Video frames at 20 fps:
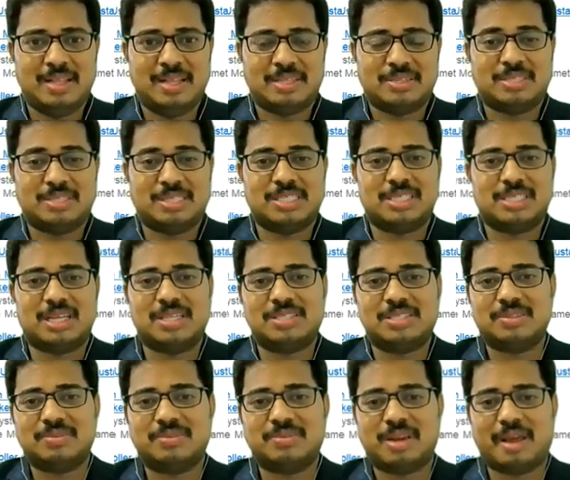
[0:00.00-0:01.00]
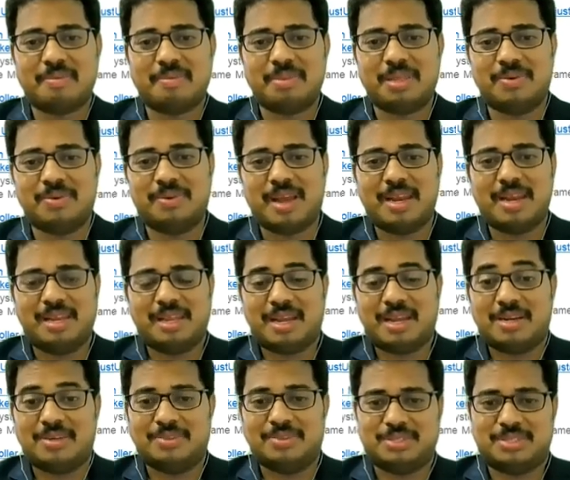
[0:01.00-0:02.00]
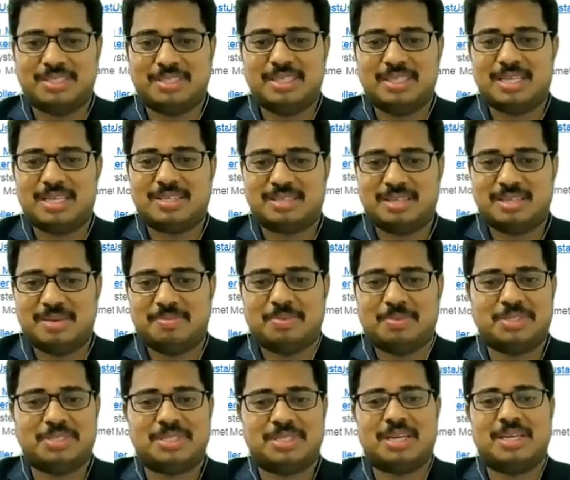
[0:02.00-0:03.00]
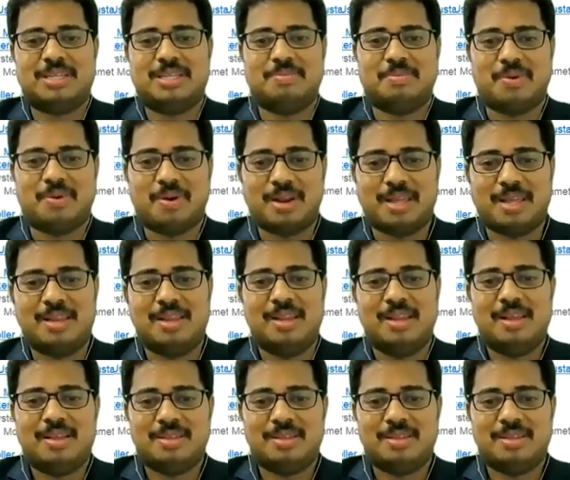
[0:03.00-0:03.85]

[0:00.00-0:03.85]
So this is also one of the good idea to just demonstrate the model